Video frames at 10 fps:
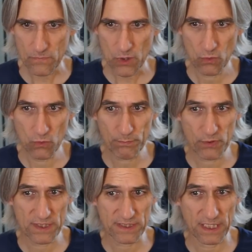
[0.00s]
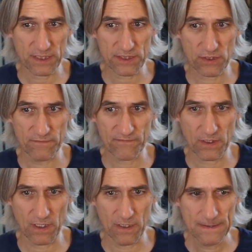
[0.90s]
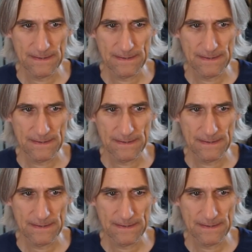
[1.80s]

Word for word: All pretty standard so far.